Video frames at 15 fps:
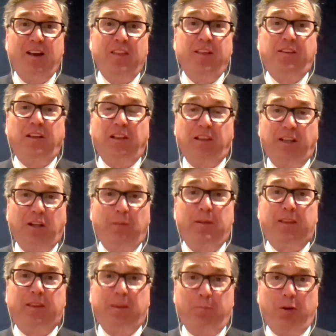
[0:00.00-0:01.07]
There's a little
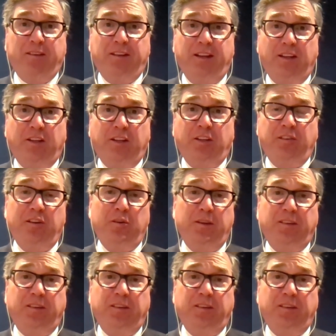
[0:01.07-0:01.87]
bit the president can do.